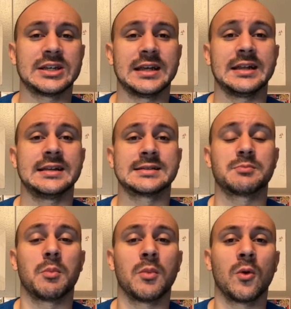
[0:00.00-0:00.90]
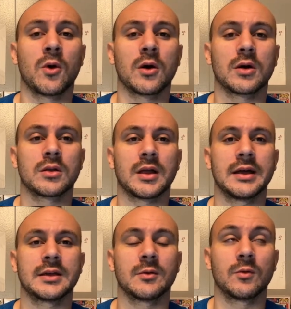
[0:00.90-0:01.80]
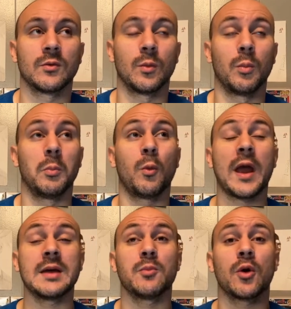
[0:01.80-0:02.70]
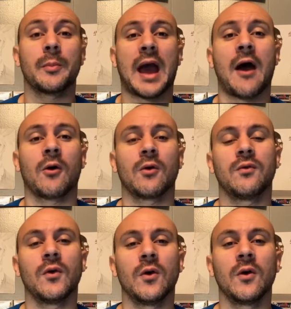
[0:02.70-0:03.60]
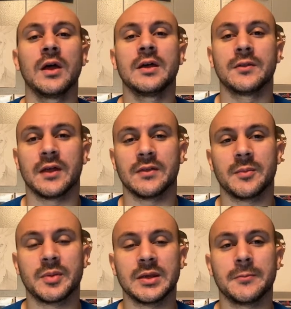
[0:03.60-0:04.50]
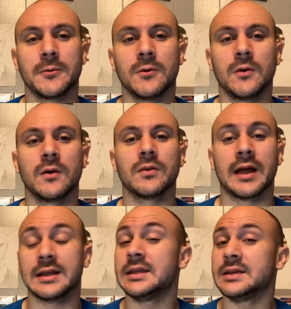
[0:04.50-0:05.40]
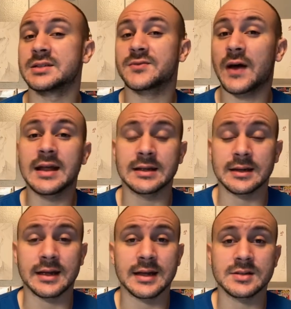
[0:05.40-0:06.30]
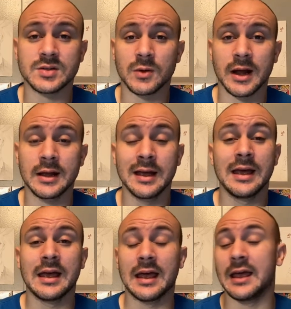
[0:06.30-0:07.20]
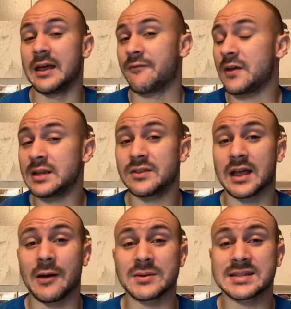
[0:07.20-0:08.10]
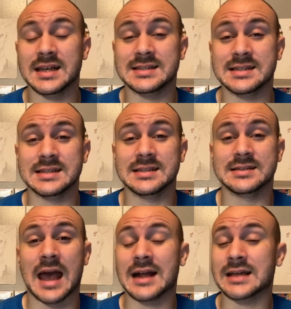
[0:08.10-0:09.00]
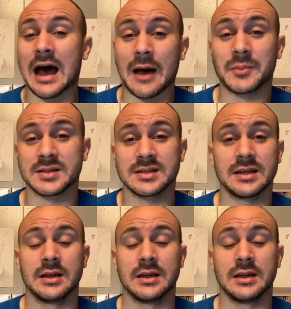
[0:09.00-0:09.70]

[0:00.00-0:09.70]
it is more like way more powerful than the people that he is fighting against, right? If anything, I would say it's the exact opposite.